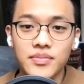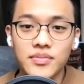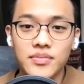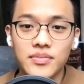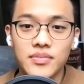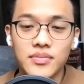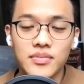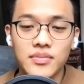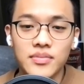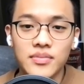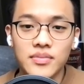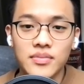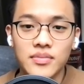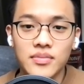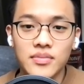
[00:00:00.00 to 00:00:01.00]

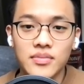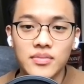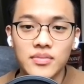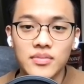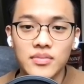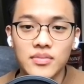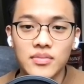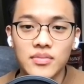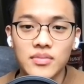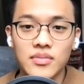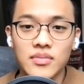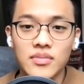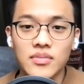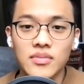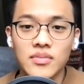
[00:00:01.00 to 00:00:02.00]

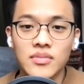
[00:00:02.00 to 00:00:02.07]
(not speaking)